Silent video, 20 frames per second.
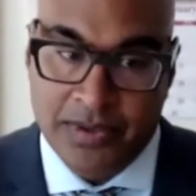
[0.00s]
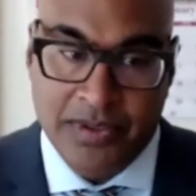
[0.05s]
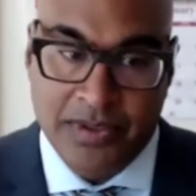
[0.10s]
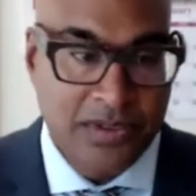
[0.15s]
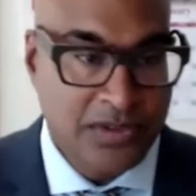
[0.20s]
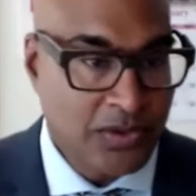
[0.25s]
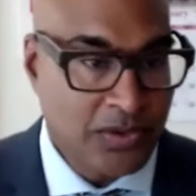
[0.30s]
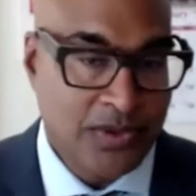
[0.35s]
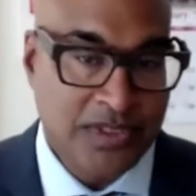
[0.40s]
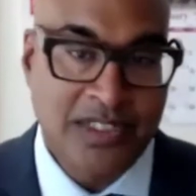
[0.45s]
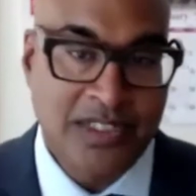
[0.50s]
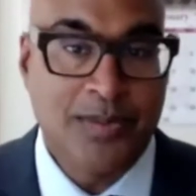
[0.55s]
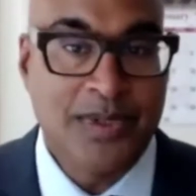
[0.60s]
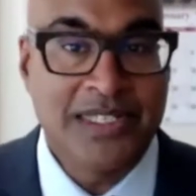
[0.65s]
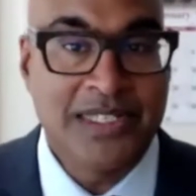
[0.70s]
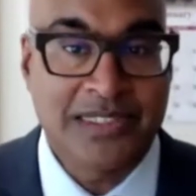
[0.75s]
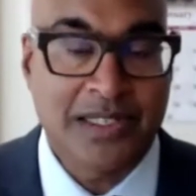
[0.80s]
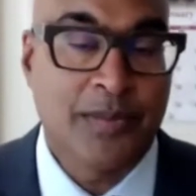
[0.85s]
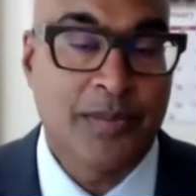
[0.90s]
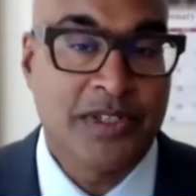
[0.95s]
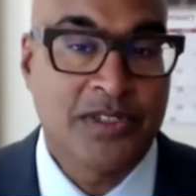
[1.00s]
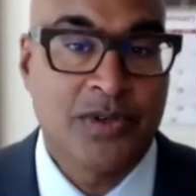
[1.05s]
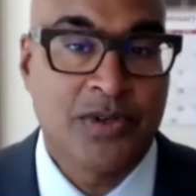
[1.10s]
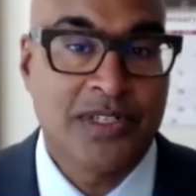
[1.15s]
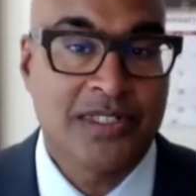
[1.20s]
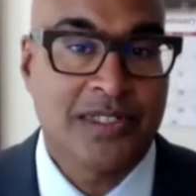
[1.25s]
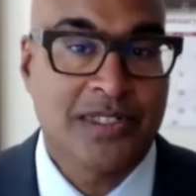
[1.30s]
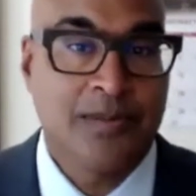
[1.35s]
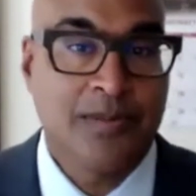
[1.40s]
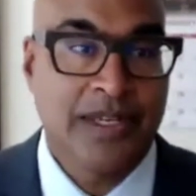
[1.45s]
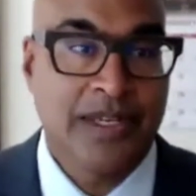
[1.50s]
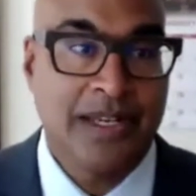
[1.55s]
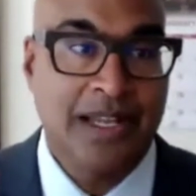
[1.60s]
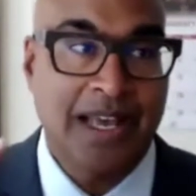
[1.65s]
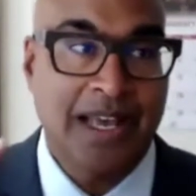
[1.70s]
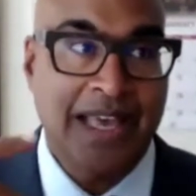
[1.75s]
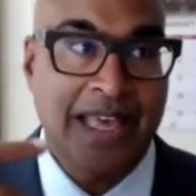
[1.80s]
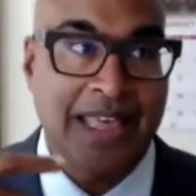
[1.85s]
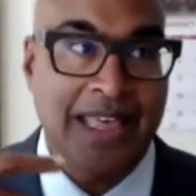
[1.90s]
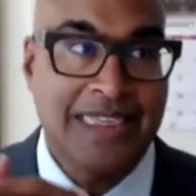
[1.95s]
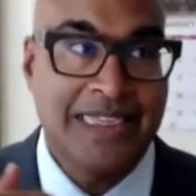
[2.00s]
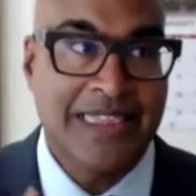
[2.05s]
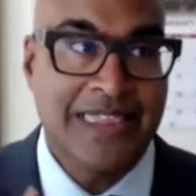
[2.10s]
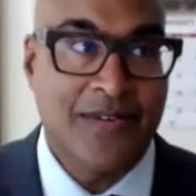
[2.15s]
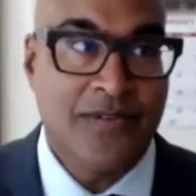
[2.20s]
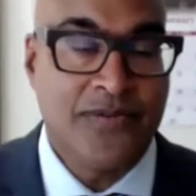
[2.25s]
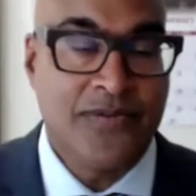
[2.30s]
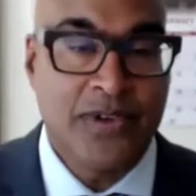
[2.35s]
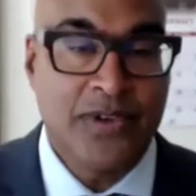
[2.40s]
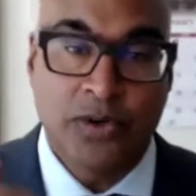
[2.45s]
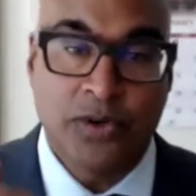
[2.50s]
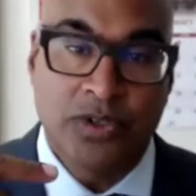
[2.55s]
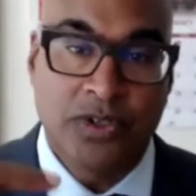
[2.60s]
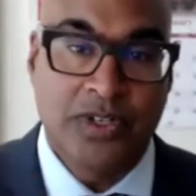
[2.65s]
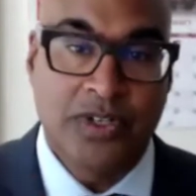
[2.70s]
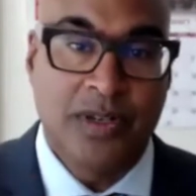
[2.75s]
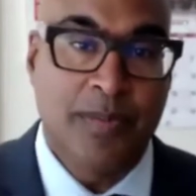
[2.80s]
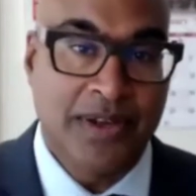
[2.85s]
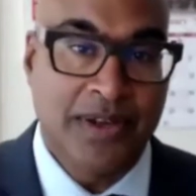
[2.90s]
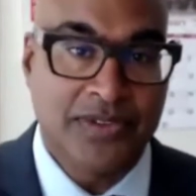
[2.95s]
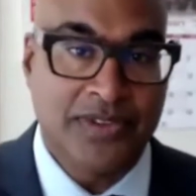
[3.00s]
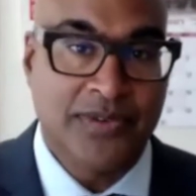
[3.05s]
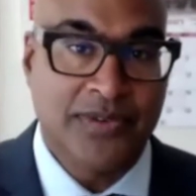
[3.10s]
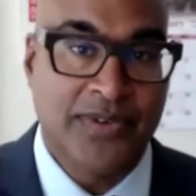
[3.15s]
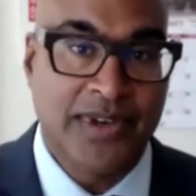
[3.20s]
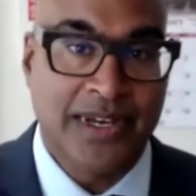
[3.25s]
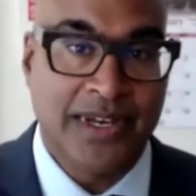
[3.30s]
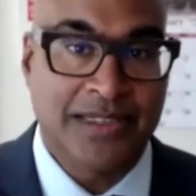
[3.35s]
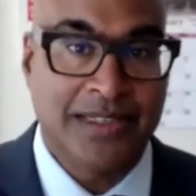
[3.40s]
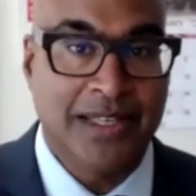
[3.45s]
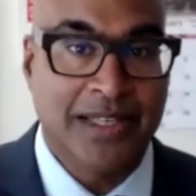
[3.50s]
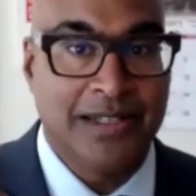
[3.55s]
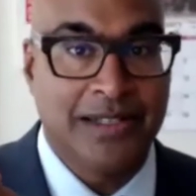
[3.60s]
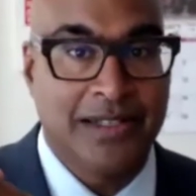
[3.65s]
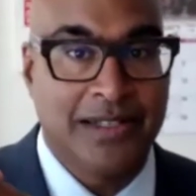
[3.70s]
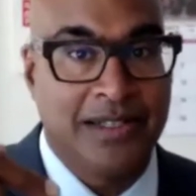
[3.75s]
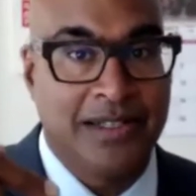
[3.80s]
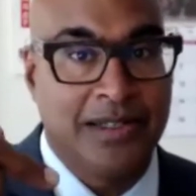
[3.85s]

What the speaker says: there's always going to be some attrition, but I feel good about the fact that,